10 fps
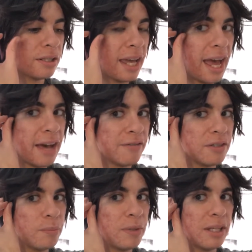to have
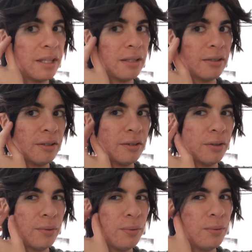to be
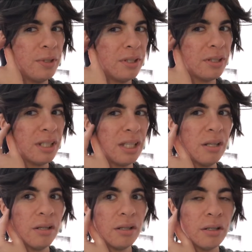glued
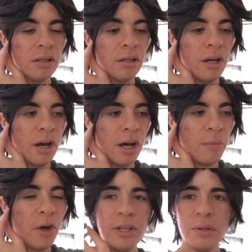here.
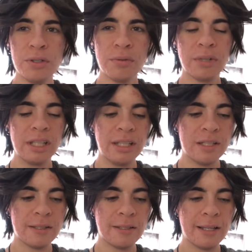All you do really
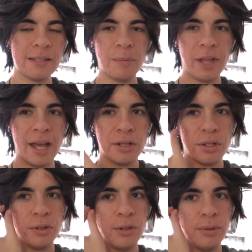is get some
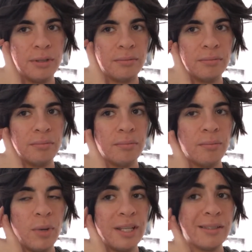lash glue and
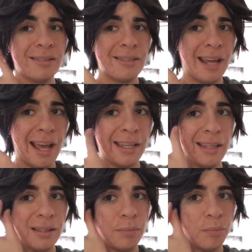wait till it's
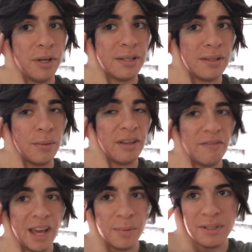tacky, then press the wig
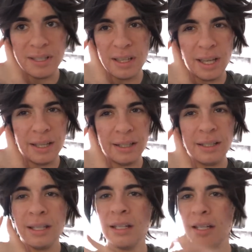fibers in
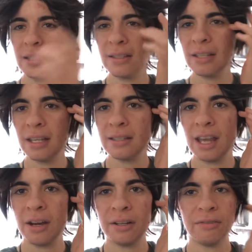lightly, and then it stays
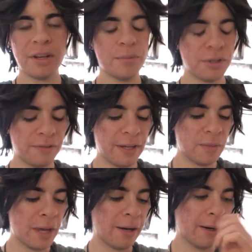there and it frames your
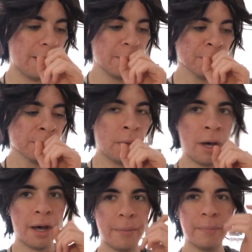face better.
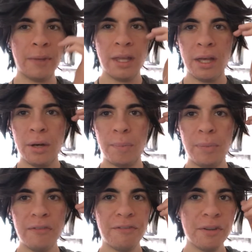
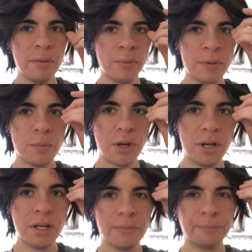But for the most
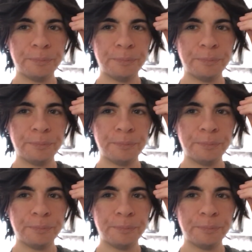part,